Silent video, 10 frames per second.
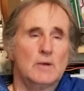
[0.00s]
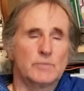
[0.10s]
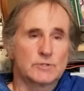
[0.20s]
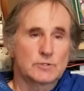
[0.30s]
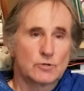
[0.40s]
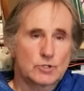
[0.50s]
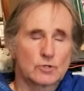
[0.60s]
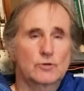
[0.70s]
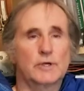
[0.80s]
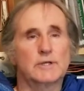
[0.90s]
But social
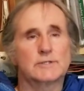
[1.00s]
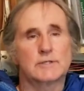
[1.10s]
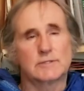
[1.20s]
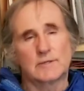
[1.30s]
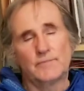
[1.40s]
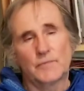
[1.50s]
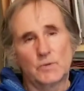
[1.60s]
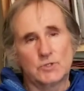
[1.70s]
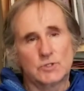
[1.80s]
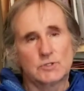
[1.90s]
criticism,
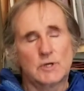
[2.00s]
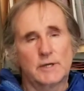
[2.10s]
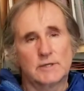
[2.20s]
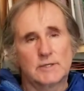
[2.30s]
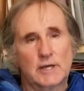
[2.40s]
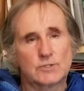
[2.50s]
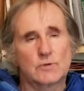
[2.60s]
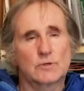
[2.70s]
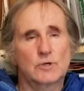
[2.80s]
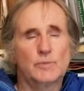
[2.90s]
which is not in touch
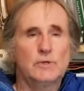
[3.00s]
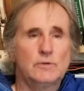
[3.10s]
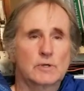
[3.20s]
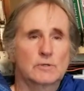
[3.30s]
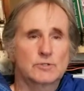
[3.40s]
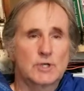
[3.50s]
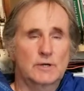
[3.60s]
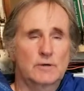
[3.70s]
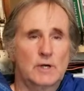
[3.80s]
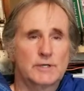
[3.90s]
with hermeneutical
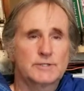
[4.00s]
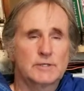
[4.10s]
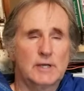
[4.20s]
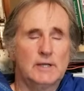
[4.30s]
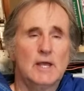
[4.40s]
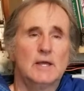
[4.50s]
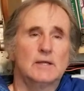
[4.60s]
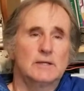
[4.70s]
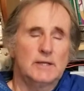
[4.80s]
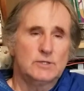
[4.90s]
generosity,
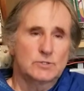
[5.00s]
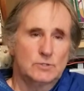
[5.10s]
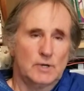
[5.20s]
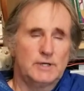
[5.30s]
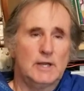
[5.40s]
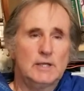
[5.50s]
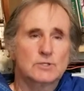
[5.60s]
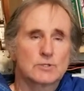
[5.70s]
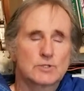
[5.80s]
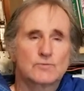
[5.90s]
leads to a
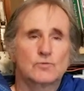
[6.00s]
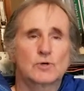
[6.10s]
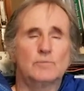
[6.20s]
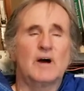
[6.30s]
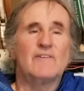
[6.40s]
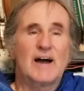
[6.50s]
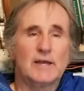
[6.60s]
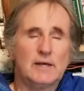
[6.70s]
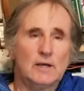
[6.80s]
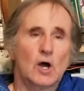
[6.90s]
dangerous form of
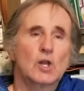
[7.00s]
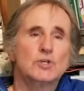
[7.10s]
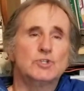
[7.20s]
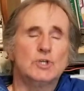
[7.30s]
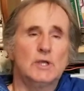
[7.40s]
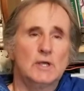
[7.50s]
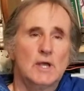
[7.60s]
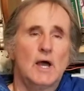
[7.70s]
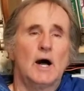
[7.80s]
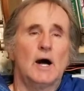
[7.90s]
ideology
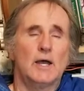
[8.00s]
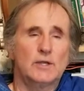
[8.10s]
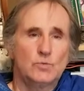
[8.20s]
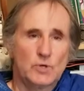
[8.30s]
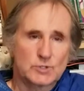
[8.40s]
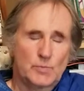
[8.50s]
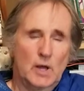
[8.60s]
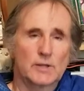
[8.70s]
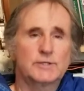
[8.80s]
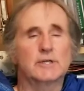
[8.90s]
uh, in which
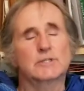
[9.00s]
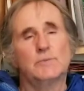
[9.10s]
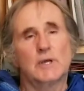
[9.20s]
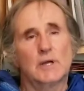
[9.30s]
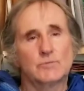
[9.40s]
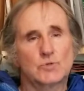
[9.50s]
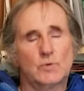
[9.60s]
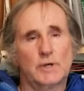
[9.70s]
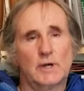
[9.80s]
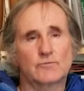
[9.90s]
politics becomes
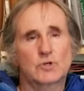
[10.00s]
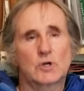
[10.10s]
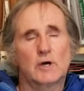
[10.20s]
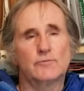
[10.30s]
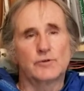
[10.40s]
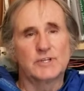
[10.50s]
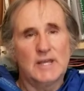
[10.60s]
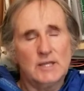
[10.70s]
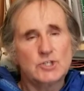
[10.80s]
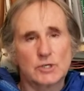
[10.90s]
one of
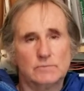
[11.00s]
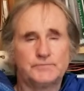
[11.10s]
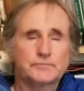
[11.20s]
confrontation